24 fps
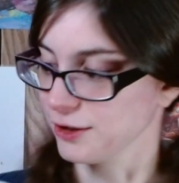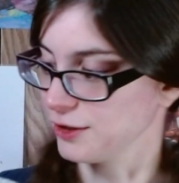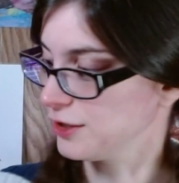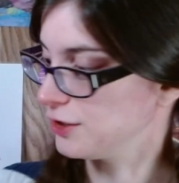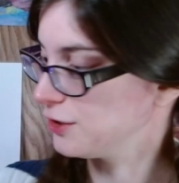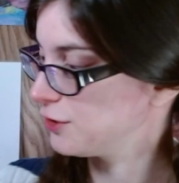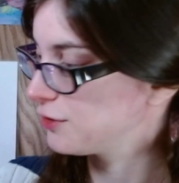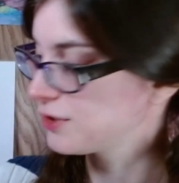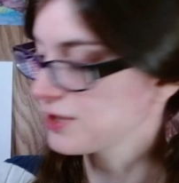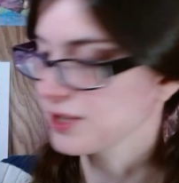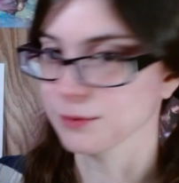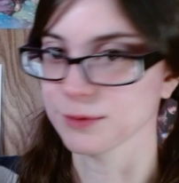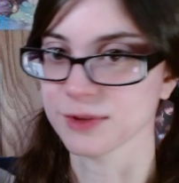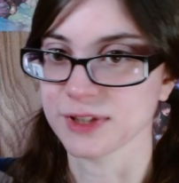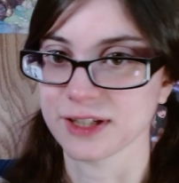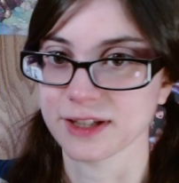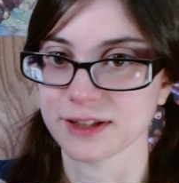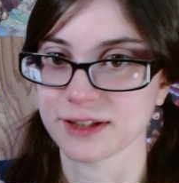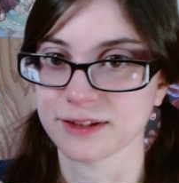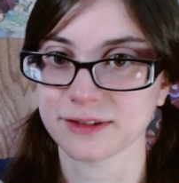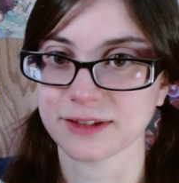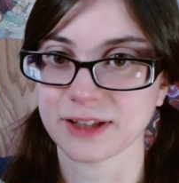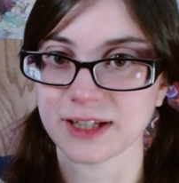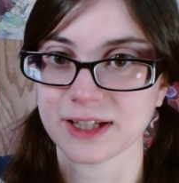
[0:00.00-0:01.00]
you do
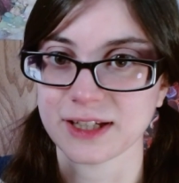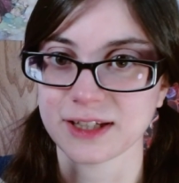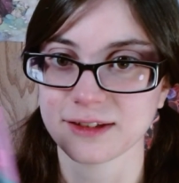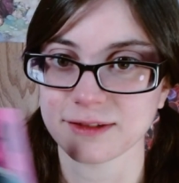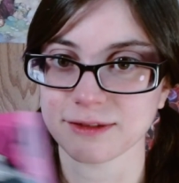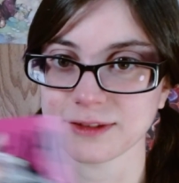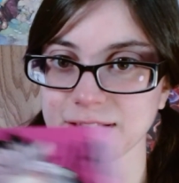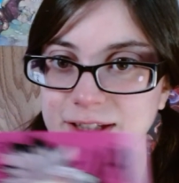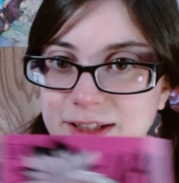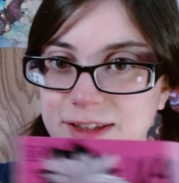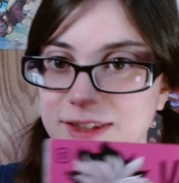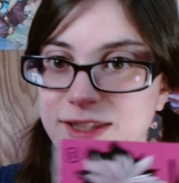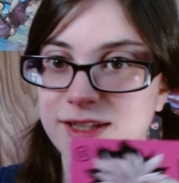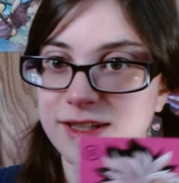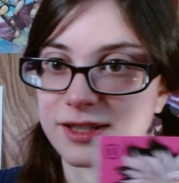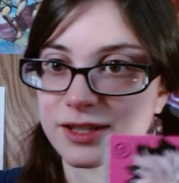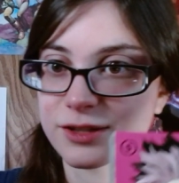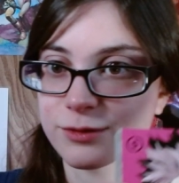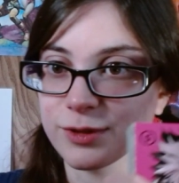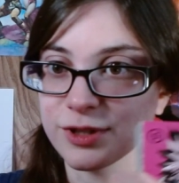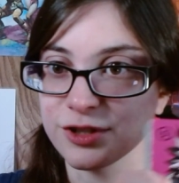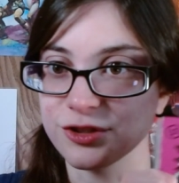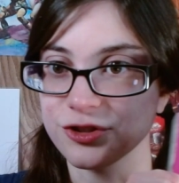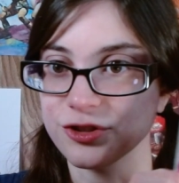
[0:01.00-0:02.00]
something like
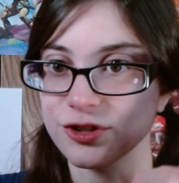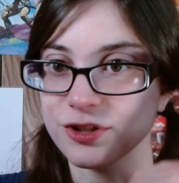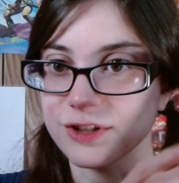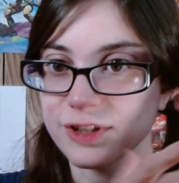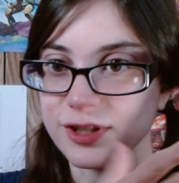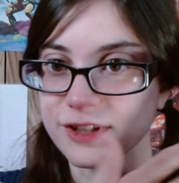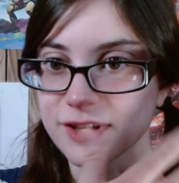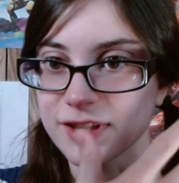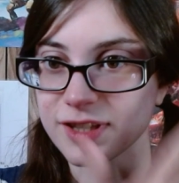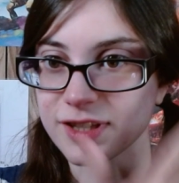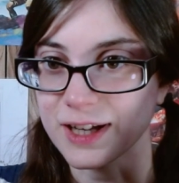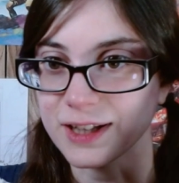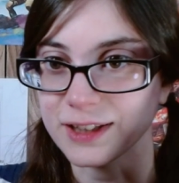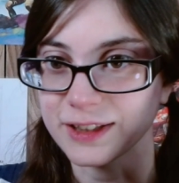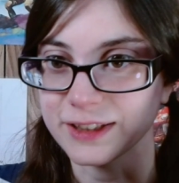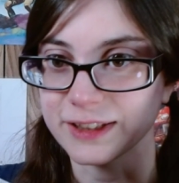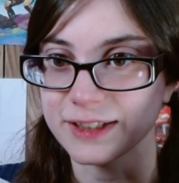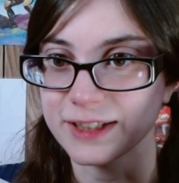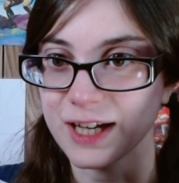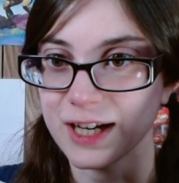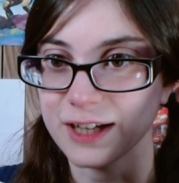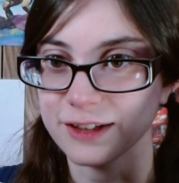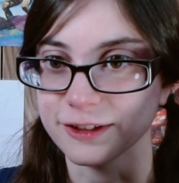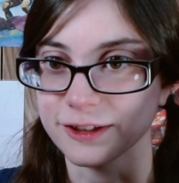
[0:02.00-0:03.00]
this, where it's just a
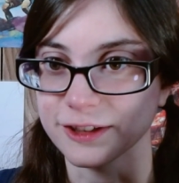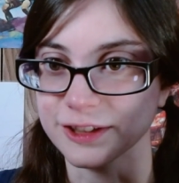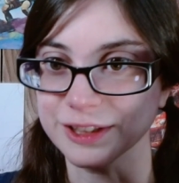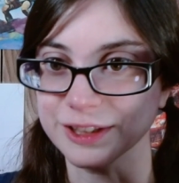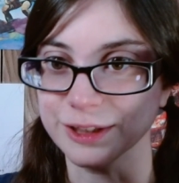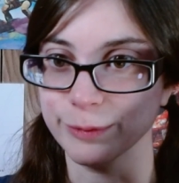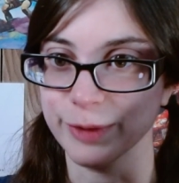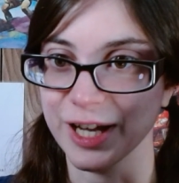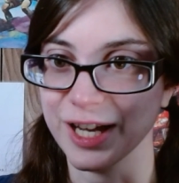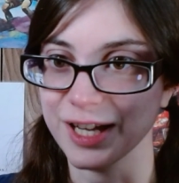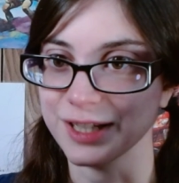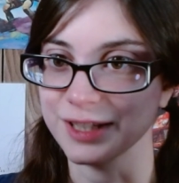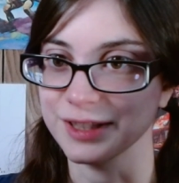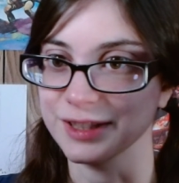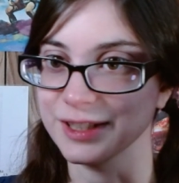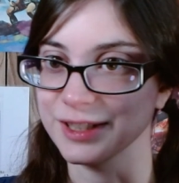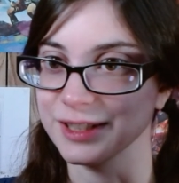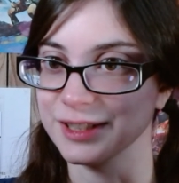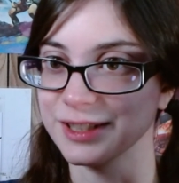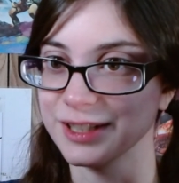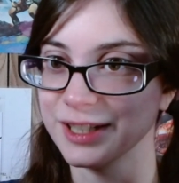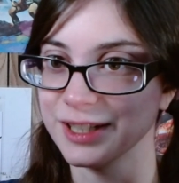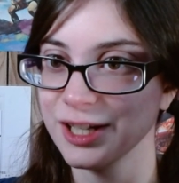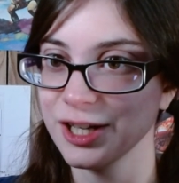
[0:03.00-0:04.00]
solid color in the back and
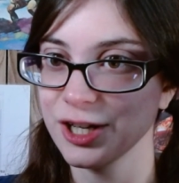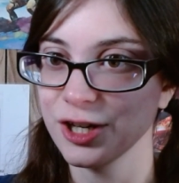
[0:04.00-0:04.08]
then